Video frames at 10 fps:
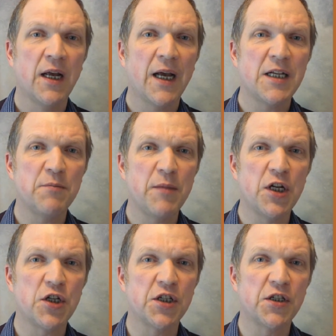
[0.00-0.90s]
and
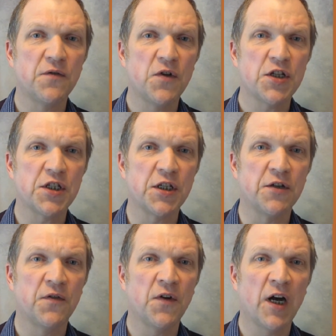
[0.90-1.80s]
diminish the diversity
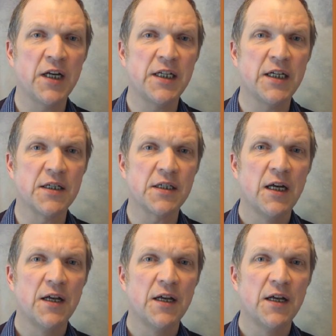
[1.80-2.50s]
of ideas